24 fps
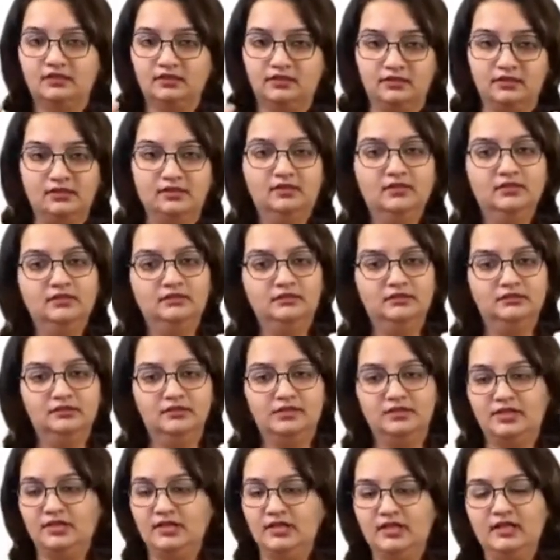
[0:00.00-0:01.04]
Her,
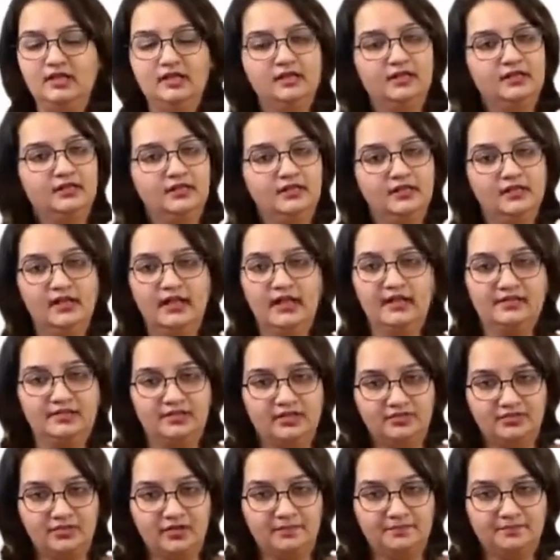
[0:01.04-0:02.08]
she,
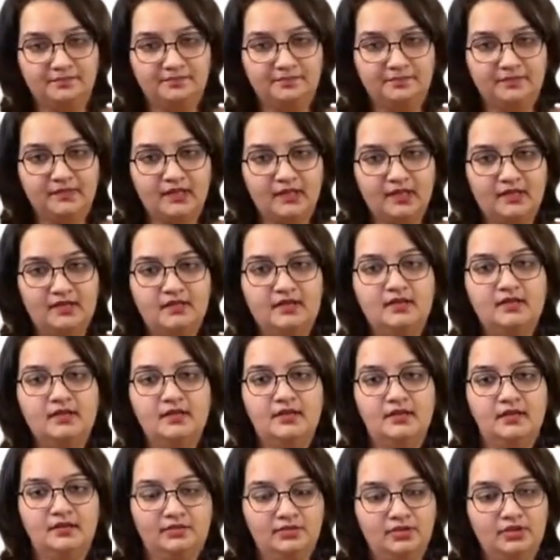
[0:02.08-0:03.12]
etc.
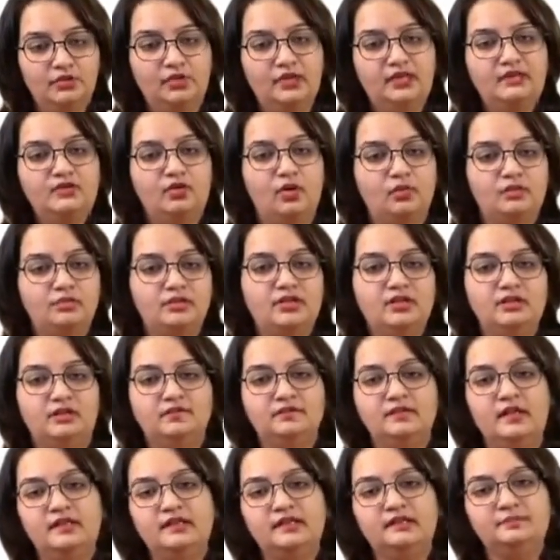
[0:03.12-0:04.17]
You can observe
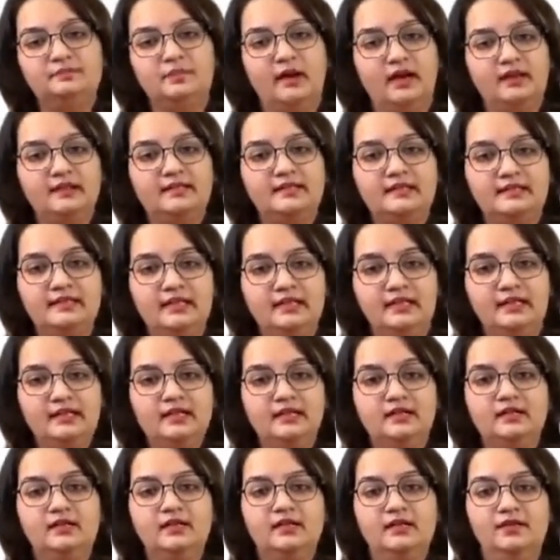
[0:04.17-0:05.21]
that in part
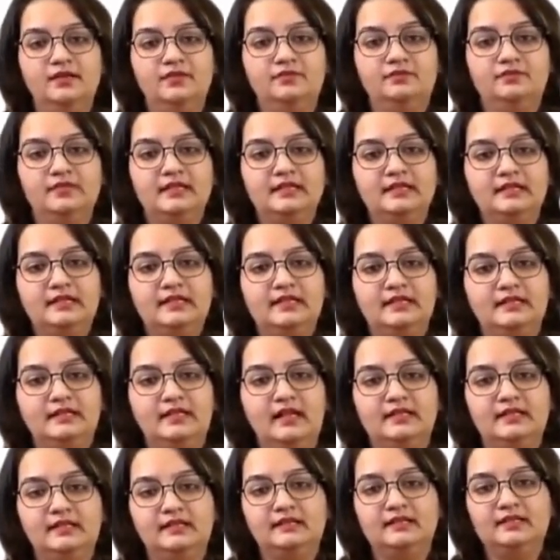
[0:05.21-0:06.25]
C, we see
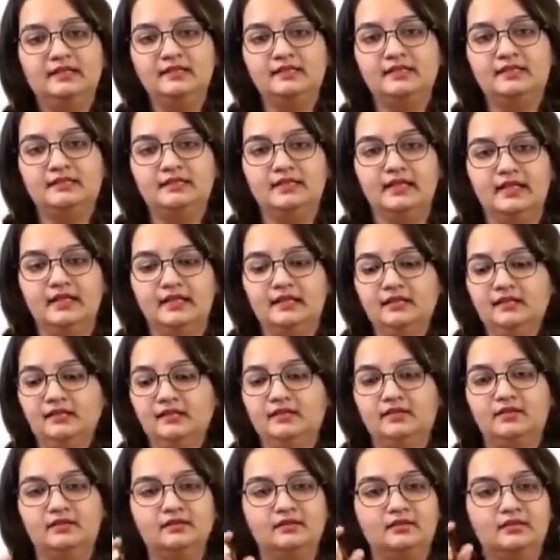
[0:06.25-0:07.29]
that it is saying
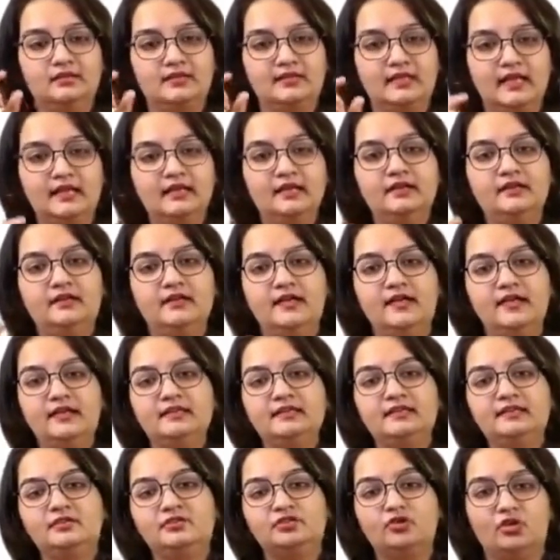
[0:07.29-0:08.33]
send
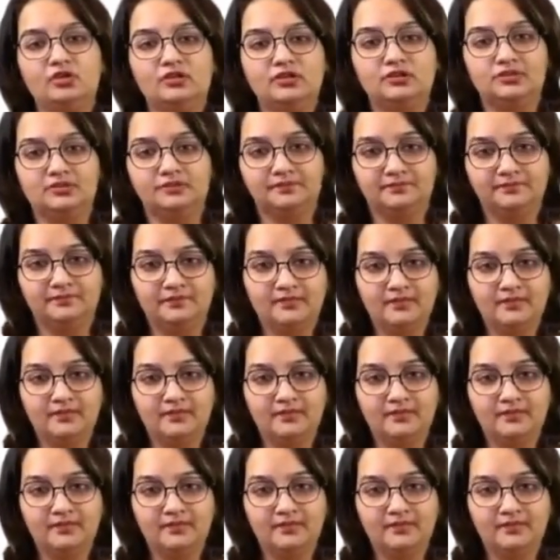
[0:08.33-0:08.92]
his daughter.